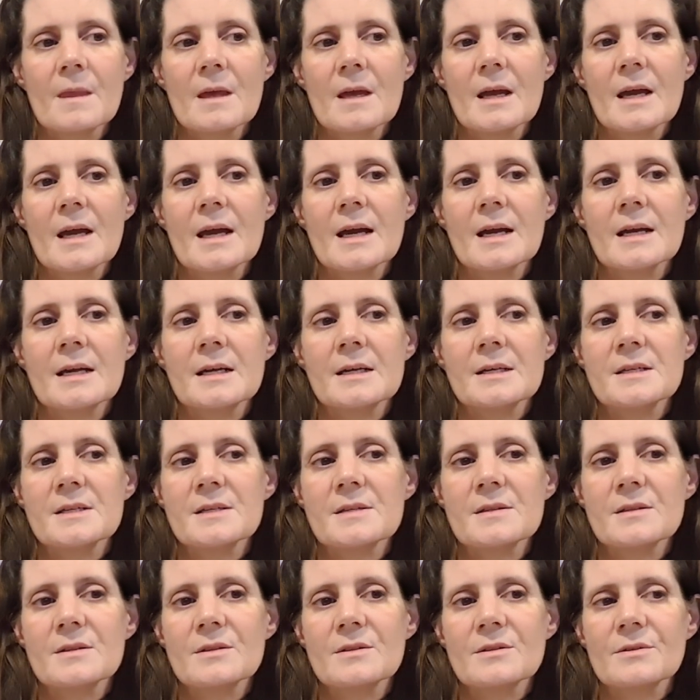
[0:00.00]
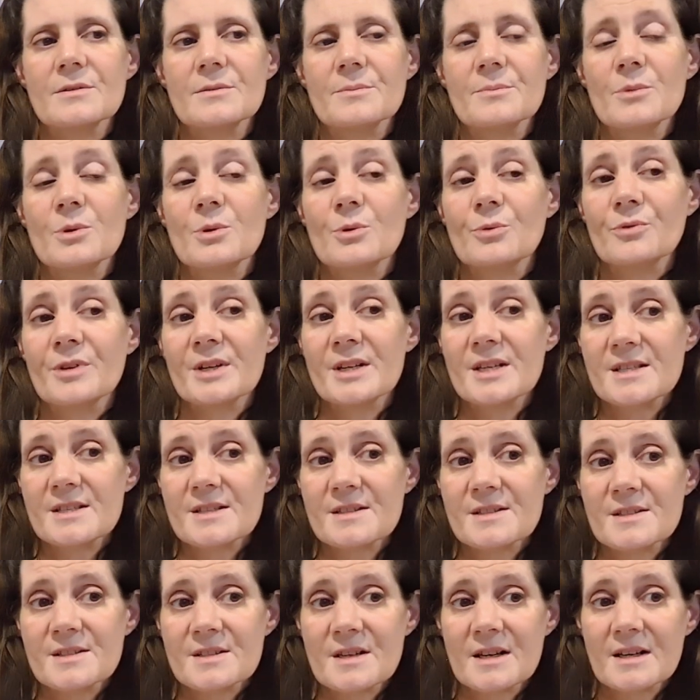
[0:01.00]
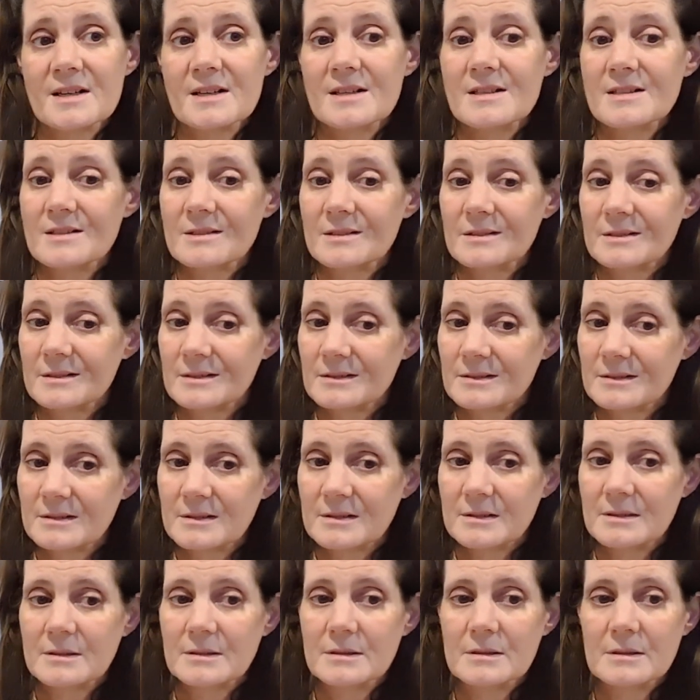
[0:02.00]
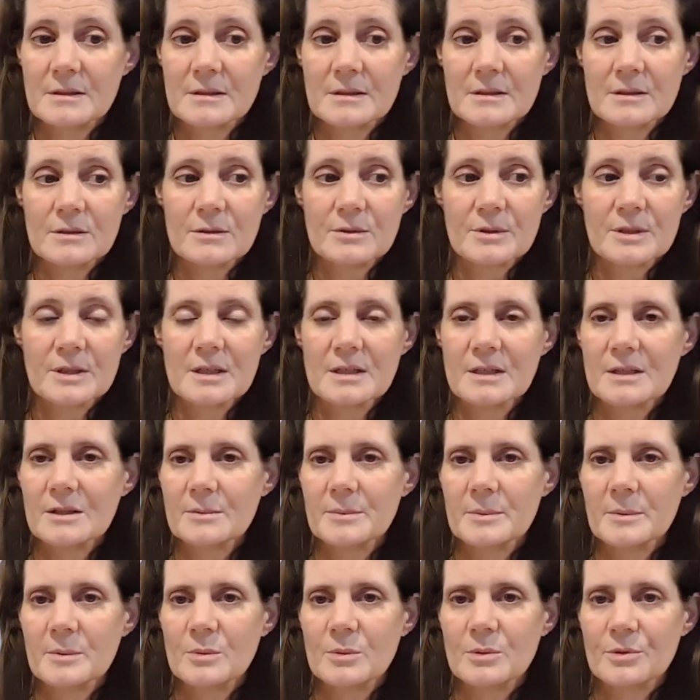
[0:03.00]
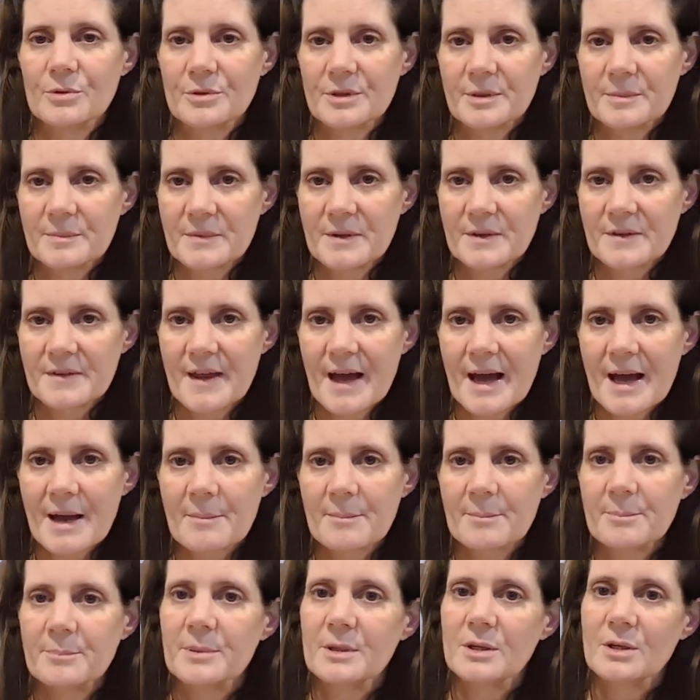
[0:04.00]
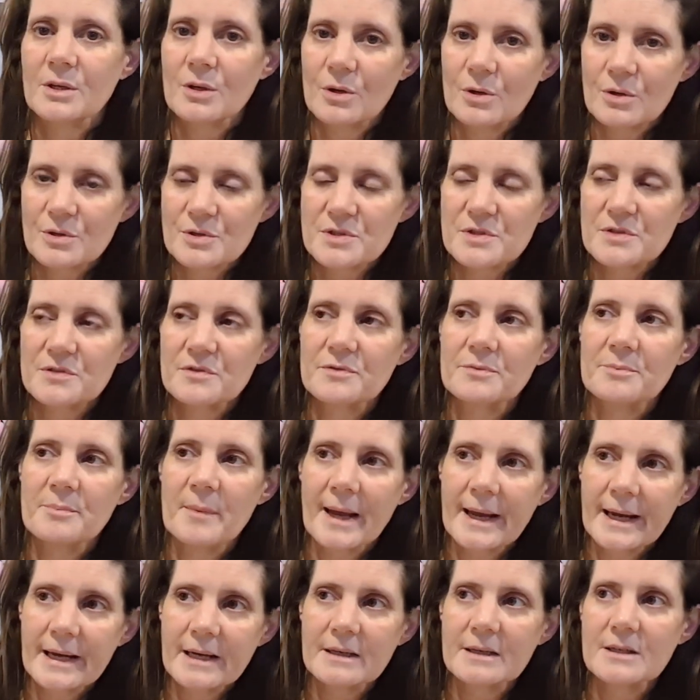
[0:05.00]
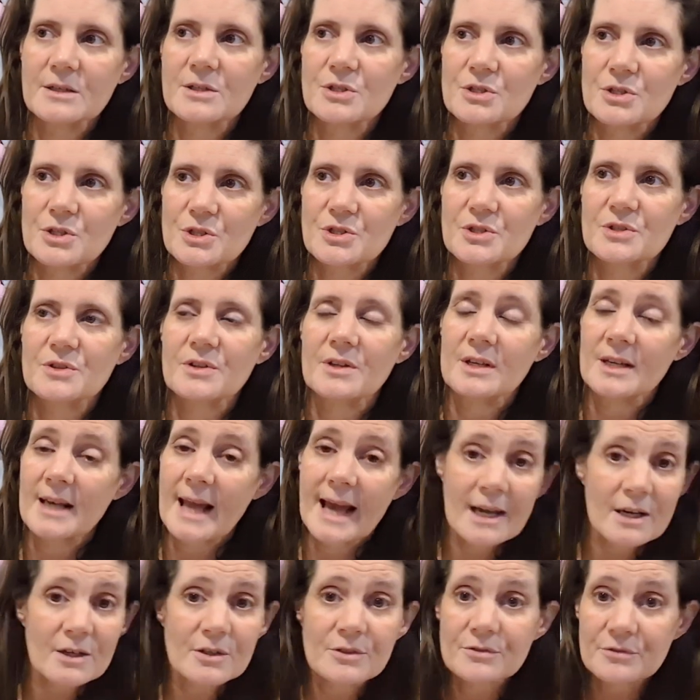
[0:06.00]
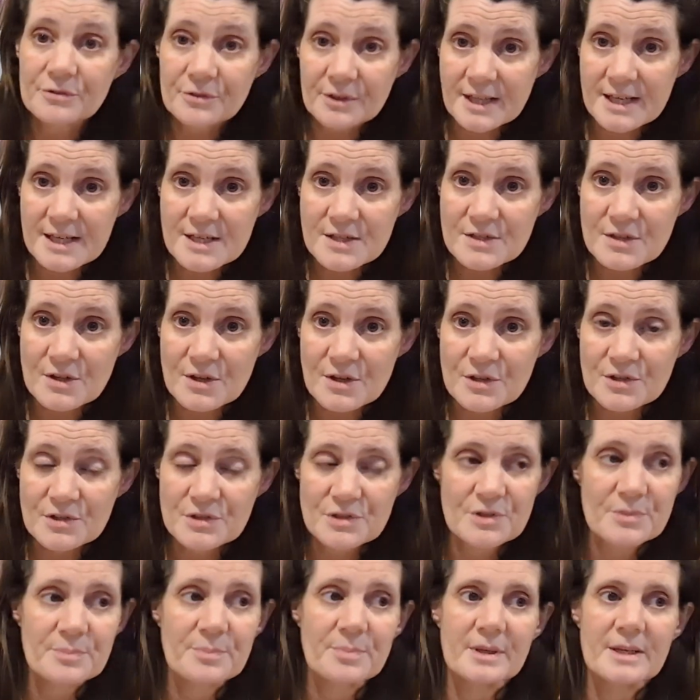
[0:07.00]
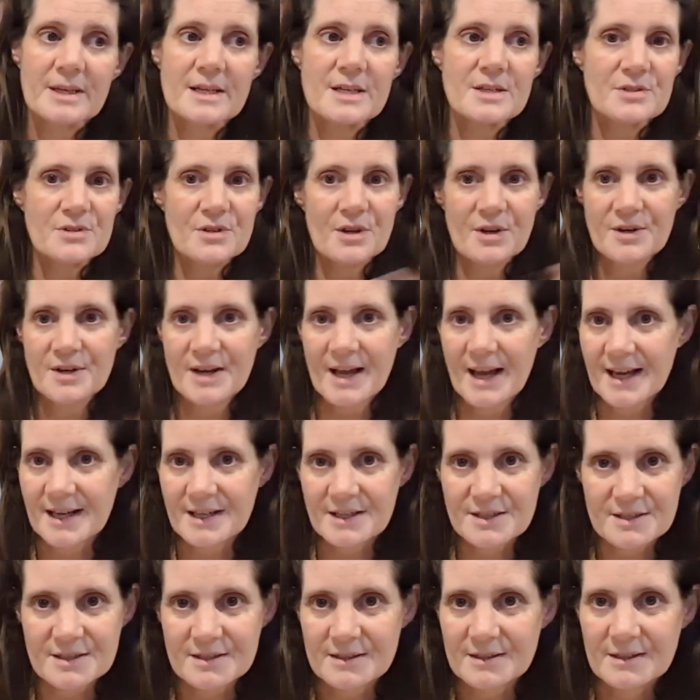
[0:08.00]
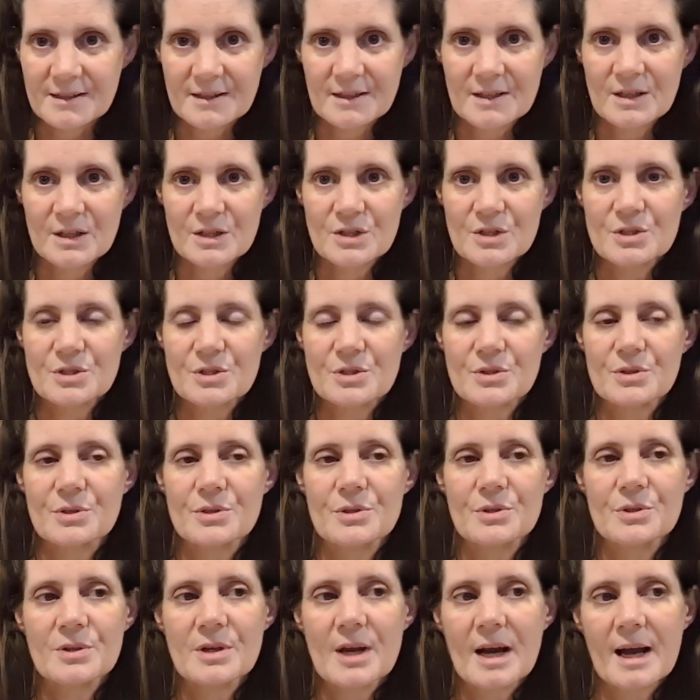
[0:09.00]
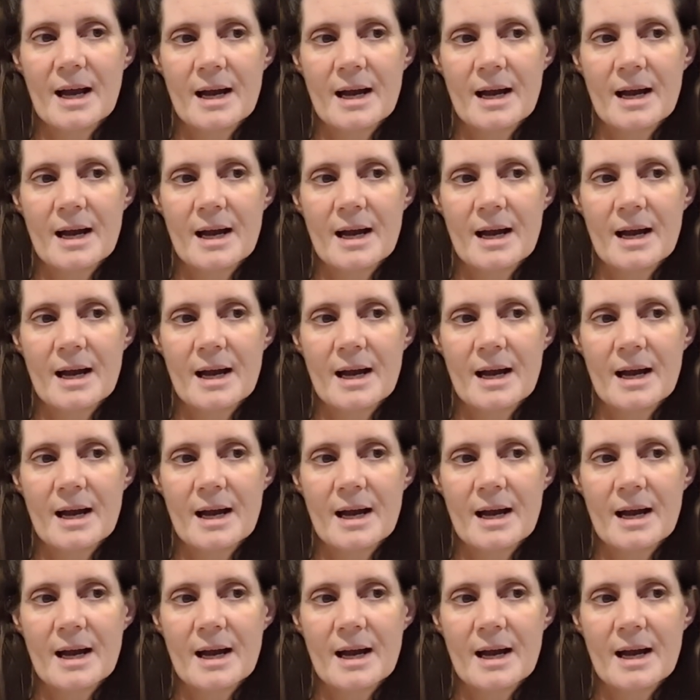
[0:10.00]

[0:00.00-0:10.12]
and the more recent studies are looking a little bit more grim than that, because of mainly due to the lack of research. So please donate to